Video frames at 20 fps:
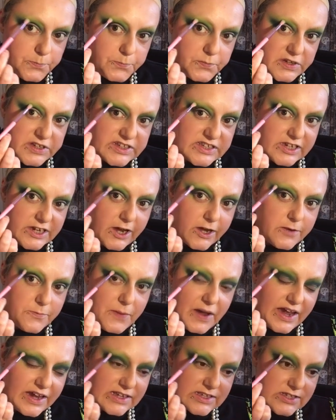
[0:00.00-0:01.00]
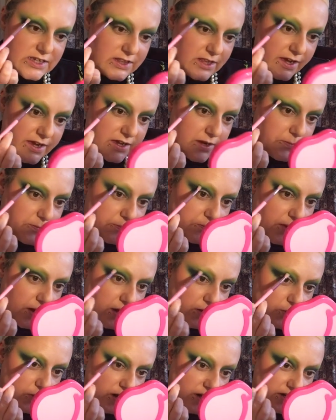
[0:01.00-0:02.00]
But to go back to like
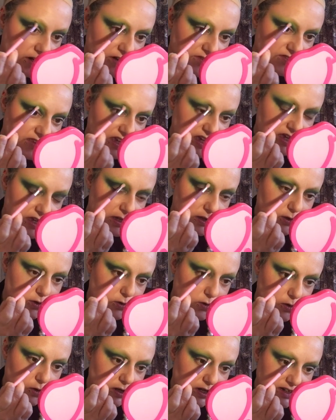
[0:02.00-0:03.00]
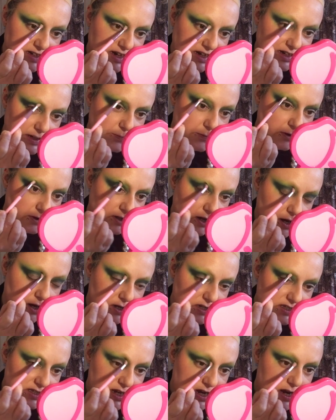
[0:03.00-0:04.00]
part one of the Call Her Daddy
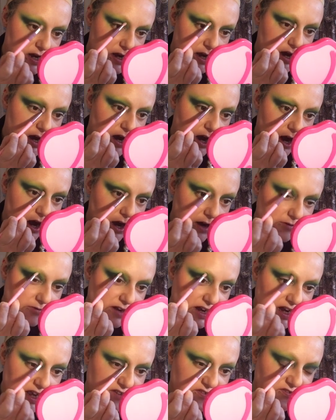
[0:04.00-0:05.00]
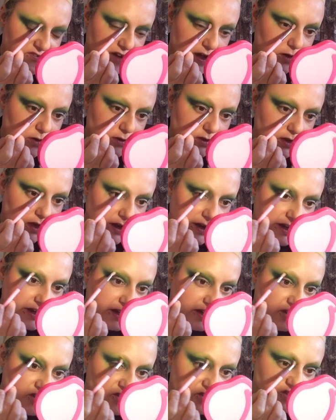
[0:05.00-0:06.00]
podcast, I really felt
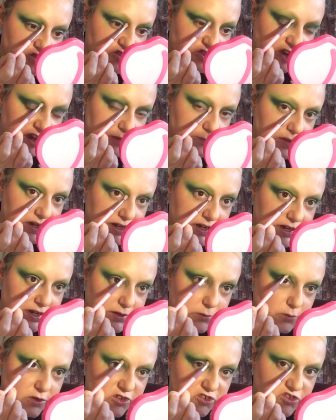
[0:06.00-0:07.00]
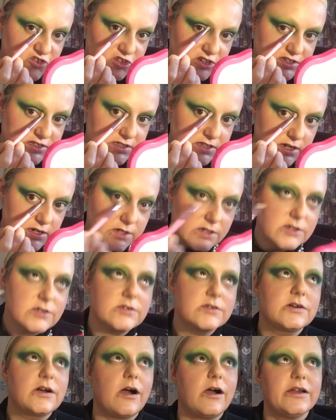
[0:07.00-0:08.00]
like Jamie Lynn was just
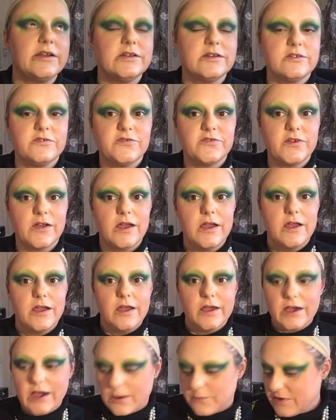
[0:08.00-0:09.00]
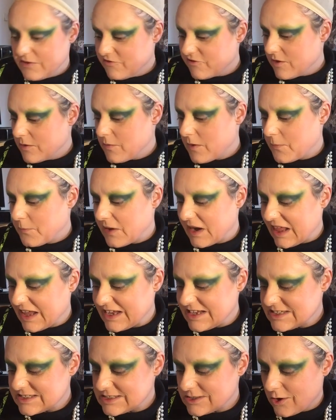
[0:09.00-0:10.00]
kind of coming from a
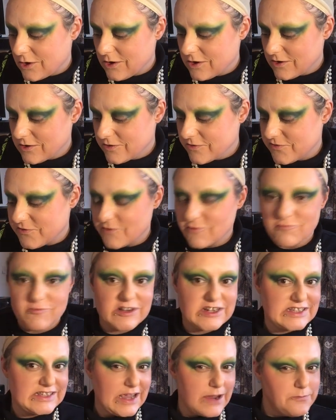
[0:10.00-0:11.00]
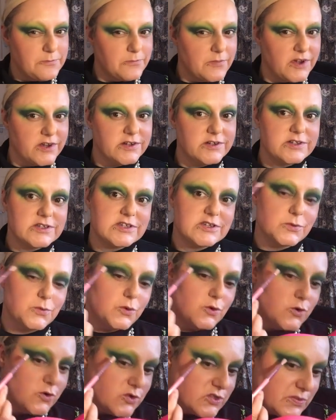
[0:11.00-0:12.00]
place of resentment
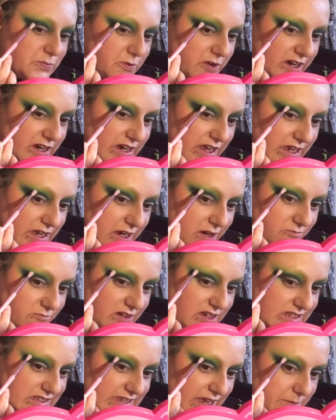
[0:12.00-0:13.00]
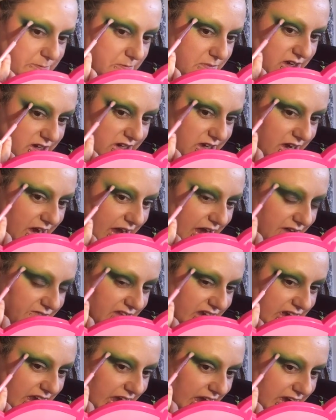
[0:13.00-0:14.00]
towards Britney, and resentment at
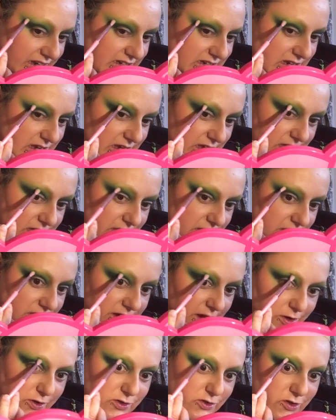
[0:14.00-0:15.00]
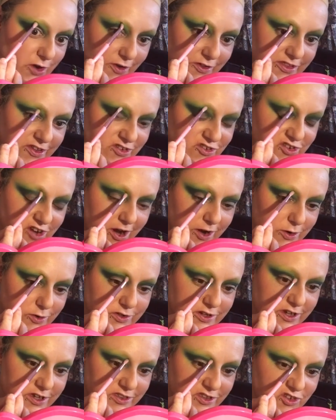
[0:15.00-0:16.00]
having had, you know, not the
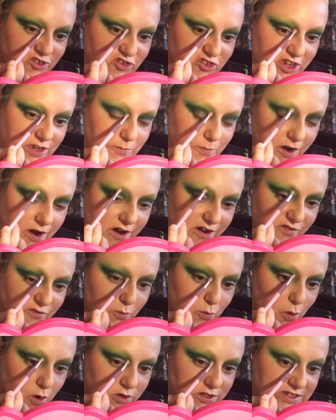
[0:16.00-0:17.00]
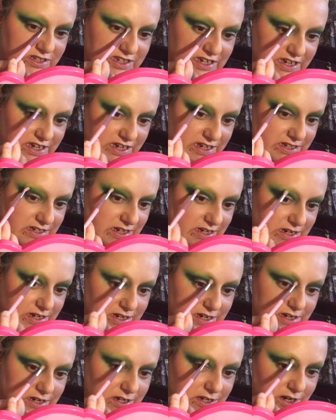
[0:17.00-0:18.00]
childhood that she might have wanted,
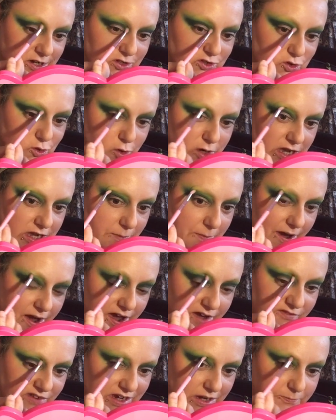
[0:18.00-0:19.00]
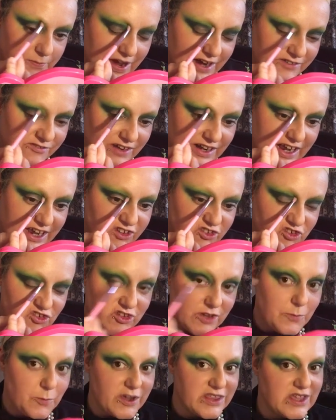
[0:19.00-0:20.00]
you know, talking about having a bad
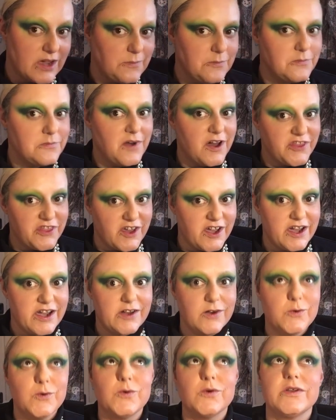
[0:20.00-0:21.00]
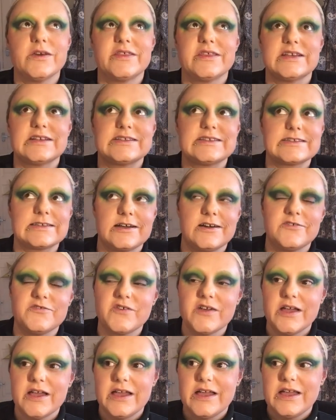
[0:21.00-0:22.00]
relationship with her mother, all of this stuff.
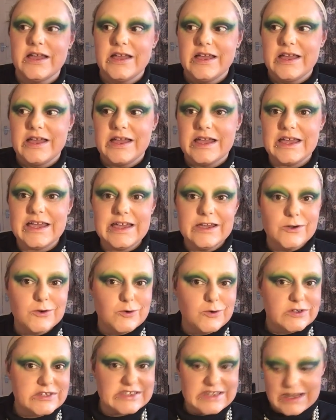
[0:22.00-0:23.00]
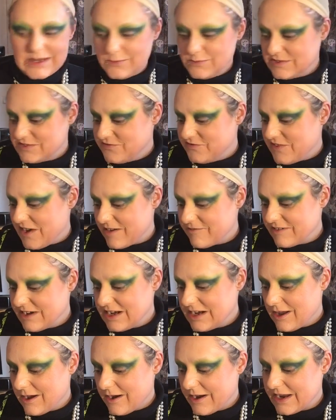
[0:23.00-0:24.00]
It all seemed
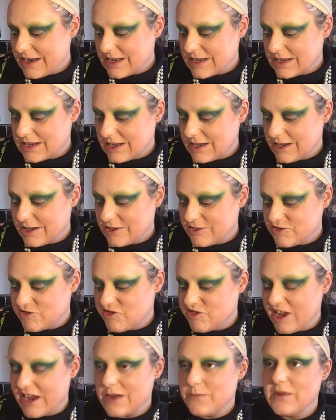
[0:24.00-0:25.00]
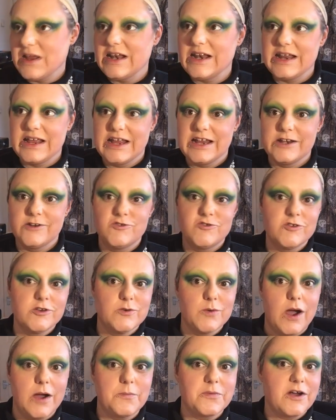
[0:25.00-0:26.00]
very like Jamie Lynn
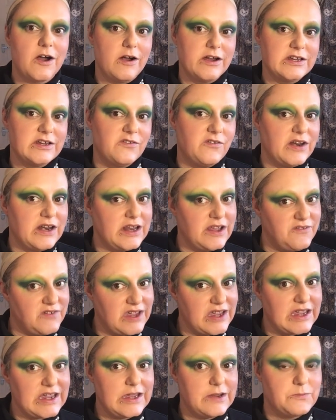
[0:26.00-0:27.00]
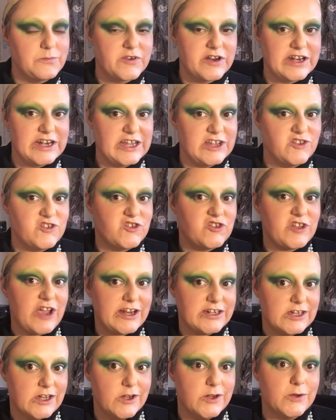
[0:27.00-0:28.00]
grew up kind of living in Britney's
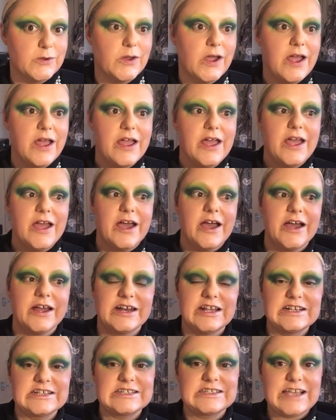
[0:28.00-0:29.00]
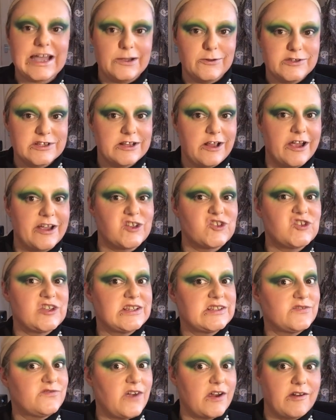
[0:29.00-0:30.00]
shadow, and it sounds like
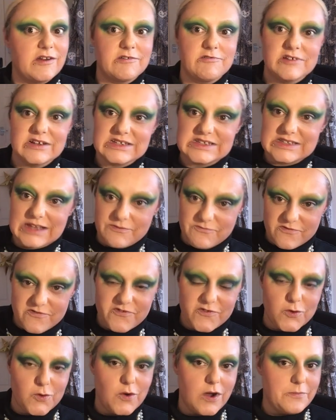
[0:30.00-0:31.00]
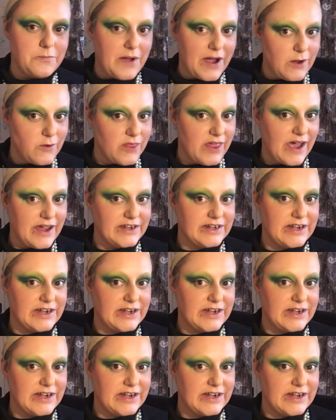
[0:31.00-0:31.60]
she's very resentful about that